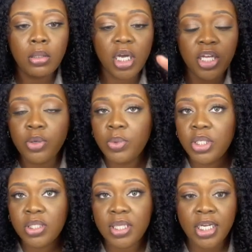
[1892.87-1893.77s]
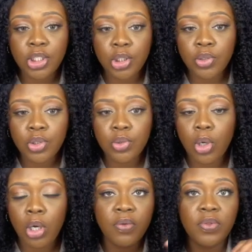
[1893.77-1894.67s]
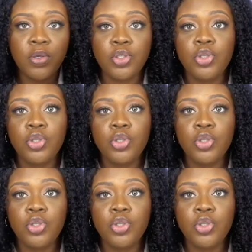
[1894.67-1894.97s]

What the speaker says: The other widgets that I showed you, all of those